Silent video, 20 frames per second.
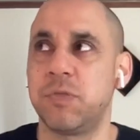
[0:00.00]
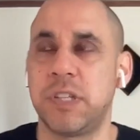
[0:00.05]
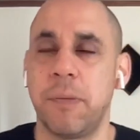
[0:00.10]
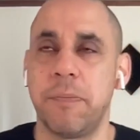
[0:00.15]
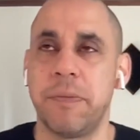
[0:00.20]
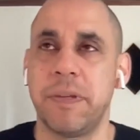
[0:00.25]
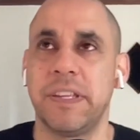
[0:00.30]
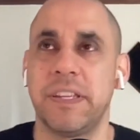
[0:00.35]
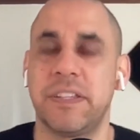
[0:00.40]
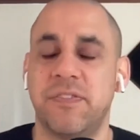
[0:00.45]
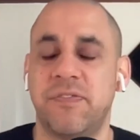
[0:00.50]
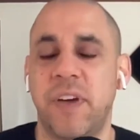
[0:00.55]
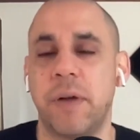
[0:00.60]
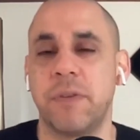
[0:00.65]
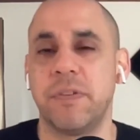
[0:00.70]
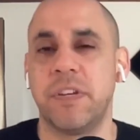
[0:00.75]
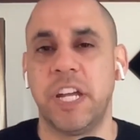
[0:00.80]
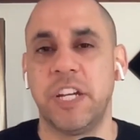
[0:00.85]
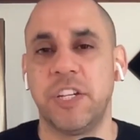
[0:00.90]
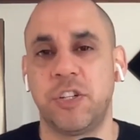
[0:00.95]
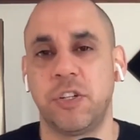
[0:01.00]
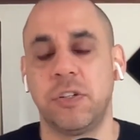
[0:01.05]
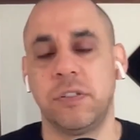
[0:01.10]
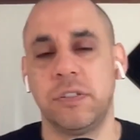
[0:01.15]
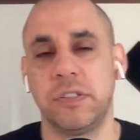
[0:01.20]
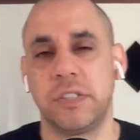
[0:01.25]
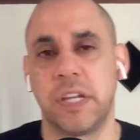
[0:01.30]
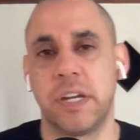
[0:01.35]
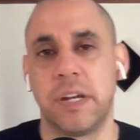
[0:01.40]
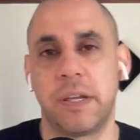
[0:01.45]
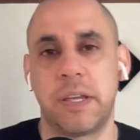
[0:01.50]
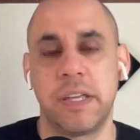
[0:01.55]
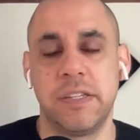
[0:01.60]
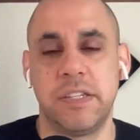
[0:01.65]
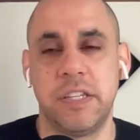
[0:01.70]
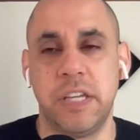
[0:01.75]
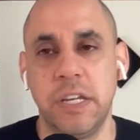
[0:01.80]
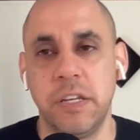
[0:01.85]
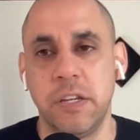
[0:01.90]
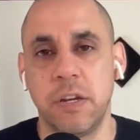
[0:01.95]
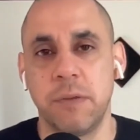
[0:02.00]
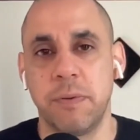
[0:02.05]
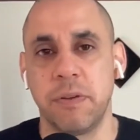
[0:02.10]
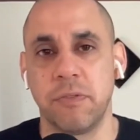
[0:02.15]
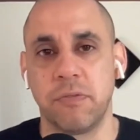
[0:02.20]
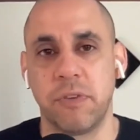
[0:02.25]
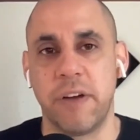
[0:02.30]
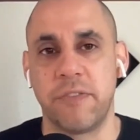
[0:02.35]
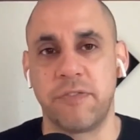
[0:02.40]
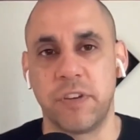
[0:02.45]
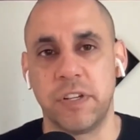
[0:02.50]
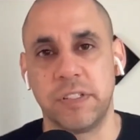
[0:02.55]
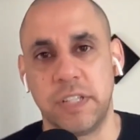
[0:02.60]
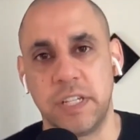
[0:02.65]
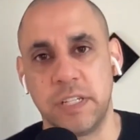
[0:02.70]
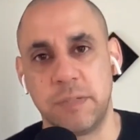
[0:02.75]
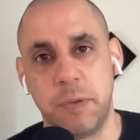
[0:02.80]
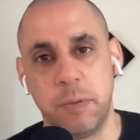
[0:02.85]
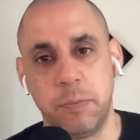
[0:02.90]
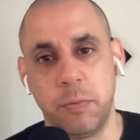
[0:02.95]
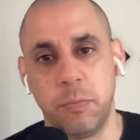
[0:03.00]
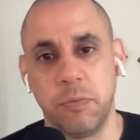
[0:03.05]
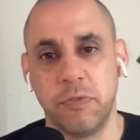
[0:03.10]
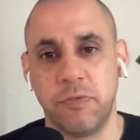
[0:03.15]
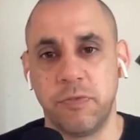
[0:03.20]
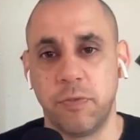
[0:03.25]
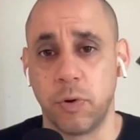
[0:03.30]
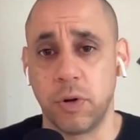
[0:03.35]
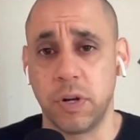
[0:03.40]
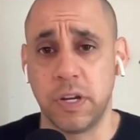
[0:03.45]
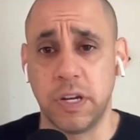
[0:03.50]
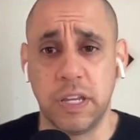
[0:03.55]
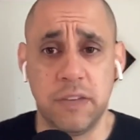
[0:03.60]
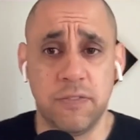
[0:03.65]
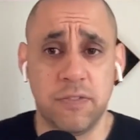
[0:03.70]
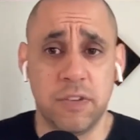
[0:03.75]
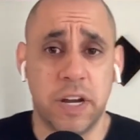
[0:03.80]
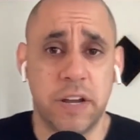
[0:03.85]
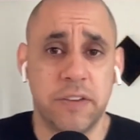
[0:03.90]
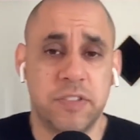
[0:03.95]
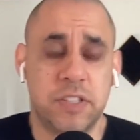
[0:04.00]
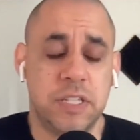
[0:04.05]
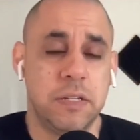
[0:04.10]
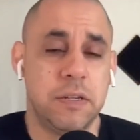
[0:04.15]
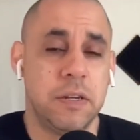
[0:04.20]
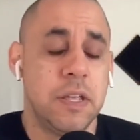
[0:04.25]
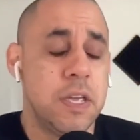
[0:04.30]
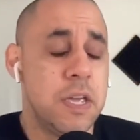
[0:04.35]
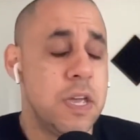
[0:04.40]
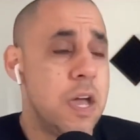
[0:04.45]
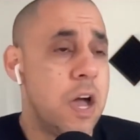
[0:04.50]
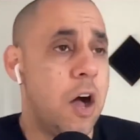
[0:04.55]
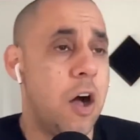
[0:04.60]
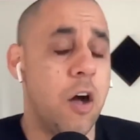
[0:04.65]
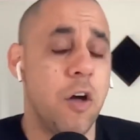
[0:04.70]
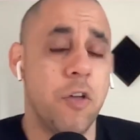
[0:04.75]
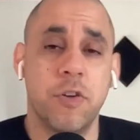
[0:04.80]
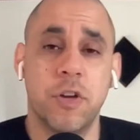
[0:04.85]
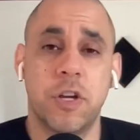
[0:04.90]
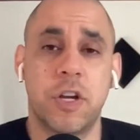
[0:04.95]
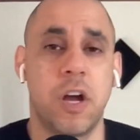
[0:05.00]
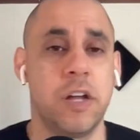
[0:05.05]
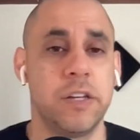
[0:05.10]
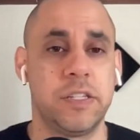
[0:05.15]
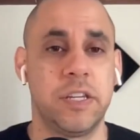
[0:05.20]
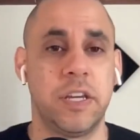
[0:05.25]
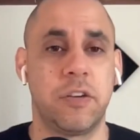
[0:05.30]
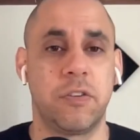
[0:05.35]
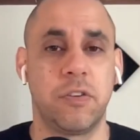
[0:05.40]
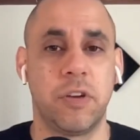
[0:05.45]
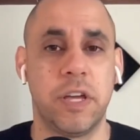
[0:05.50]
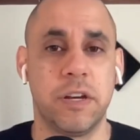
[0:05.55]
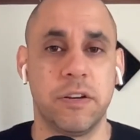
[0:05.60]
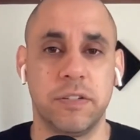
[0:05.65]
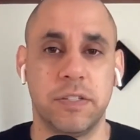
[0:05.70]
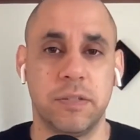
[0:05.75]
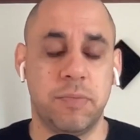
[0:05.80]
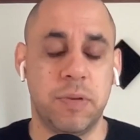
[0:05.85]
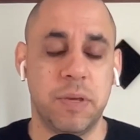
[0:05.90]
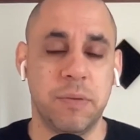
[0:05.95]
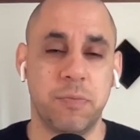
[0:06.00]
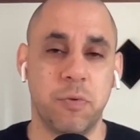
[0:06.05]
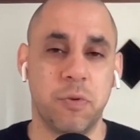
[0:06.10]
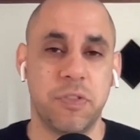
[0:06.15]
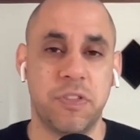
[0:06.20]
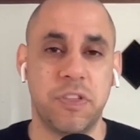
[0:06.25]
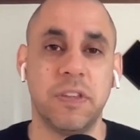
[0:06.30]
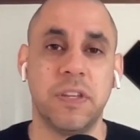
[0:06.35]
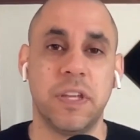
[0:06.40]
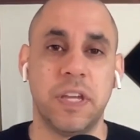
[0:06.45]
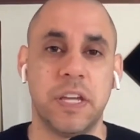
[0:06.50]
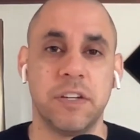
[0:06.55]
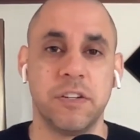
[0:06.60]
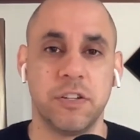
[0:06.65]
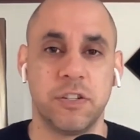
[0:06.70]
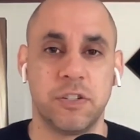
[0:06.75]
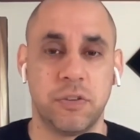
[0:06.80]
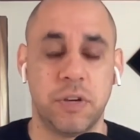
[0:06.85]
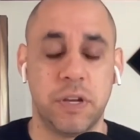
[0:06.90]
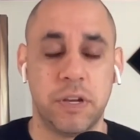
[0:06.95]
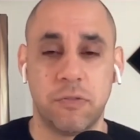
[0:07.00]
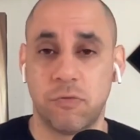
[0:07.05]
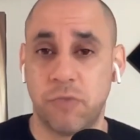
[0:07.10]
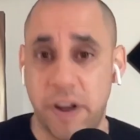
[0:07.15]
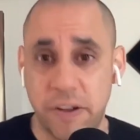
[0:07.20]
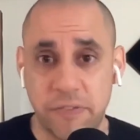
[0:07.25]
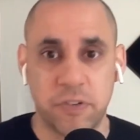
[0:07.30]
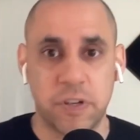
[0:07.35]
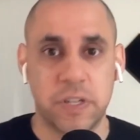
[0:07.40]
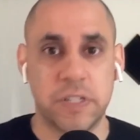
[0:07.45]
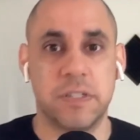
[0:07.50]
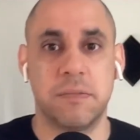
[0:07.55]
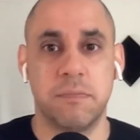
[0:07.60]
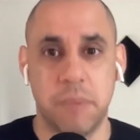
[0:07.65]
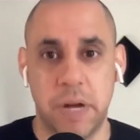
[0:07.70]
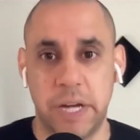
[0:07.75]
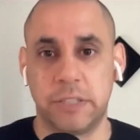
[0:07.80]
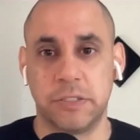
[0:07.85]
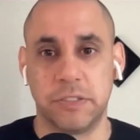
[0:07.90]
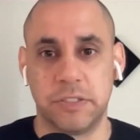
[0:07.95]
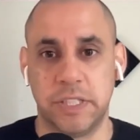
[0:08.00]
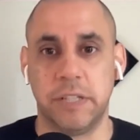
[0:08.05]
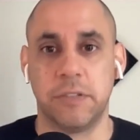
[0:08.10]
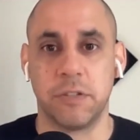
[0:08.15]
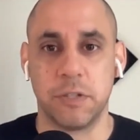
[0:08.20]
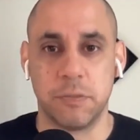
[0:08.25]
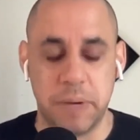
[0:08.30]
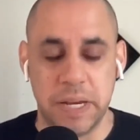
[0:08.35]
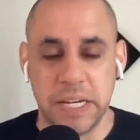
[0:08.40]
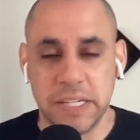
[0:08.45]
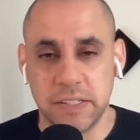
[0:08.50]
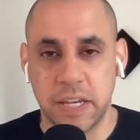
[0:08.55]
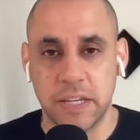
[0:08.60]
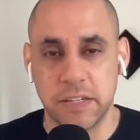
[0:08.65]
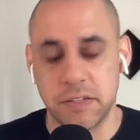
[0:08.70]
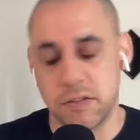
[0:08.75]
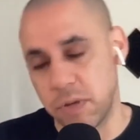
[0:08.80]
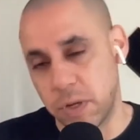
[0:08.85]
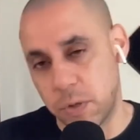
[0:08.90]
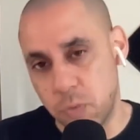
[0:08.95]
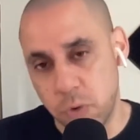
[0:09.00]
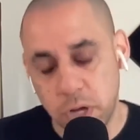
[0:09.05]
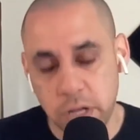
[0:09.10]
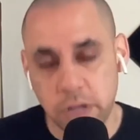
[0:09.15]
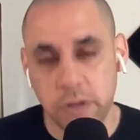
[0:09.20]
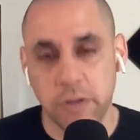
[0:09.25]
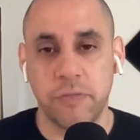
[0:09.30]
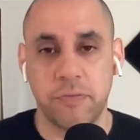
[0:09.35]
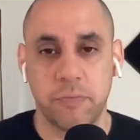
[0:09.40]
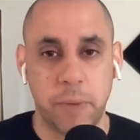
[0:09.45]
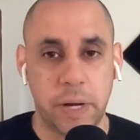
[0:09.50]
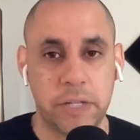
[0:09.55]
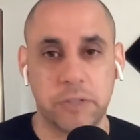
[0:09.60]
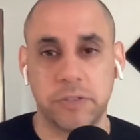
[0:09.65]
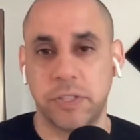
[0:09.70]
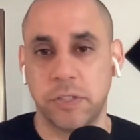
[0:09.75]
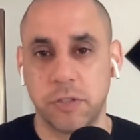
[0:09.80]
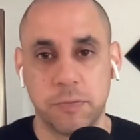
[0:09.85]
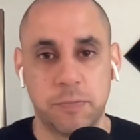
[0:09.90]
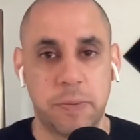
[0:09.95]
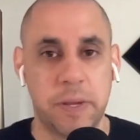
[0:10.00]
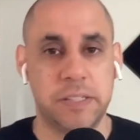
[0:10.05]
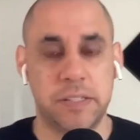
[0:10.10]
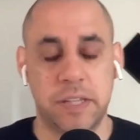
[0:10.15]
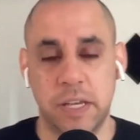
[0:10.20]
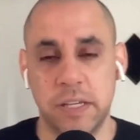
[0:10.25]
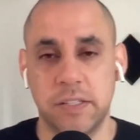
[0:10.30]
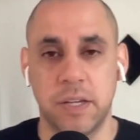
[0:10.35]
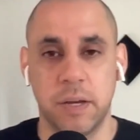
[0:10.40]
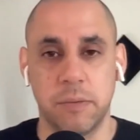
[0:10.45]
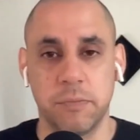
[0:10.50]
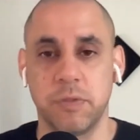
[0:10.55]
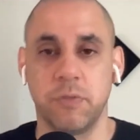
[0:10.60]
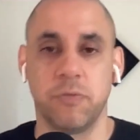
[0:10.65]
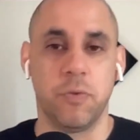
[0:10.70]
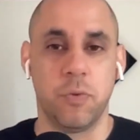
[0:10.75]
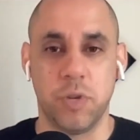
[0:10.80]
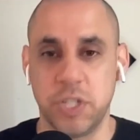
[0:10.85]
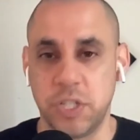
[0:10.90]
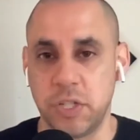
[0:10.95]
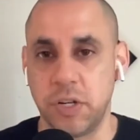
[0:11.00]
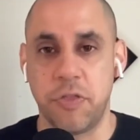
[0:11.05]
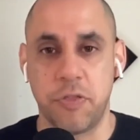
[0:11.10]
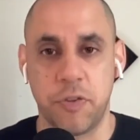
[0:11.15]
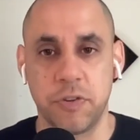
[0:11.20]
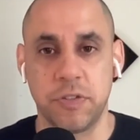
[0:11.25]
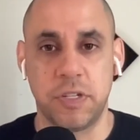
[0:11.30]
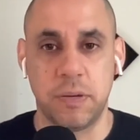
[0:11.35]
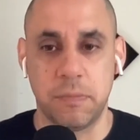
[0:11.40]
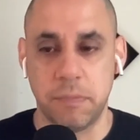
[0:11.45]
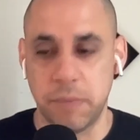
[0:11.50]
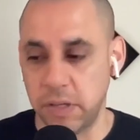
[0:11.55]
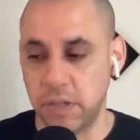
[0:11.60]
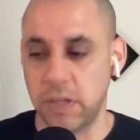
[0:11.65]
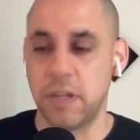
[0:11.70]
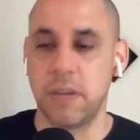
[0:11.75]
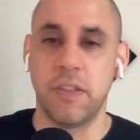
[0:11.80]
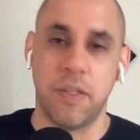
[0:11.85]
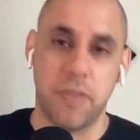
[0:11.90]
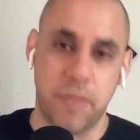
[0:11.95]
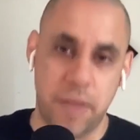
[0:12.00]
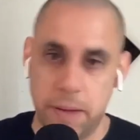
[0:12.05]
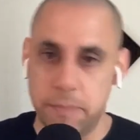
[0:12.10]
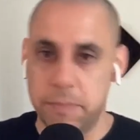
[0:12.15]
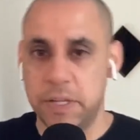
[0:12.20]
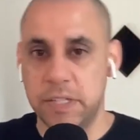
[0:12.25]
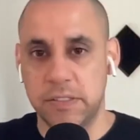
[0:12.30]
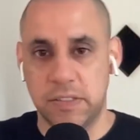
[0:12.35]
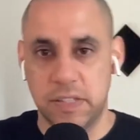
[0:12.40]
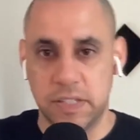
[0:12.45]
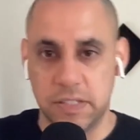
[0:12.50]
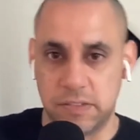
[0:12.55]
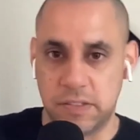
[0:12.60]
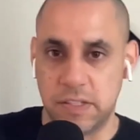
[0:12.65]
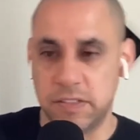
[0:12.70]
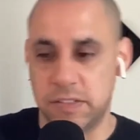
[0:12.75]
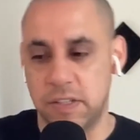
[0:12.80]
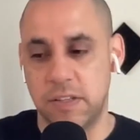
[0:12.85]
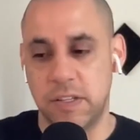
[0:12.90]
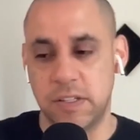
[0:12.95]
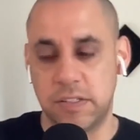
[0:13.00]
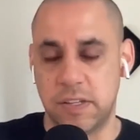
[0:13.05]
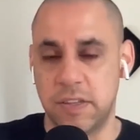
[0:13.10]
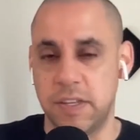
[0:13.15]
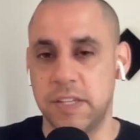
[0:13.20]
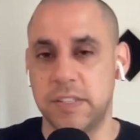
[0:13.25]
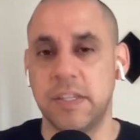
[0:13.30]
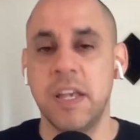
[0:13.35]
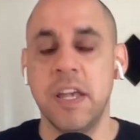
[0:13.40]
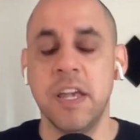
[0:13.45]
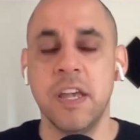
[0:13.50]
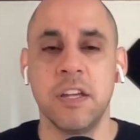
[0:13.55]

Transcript: something that's foundational, is going to continue to be referenced as people move forward. And even I've seen other content creators and people within the industry reference Michael Saylor's base case. They're like, well, if Michael Saylor's base case comes to fruition at 13 million, then that means this, this, and this, and this.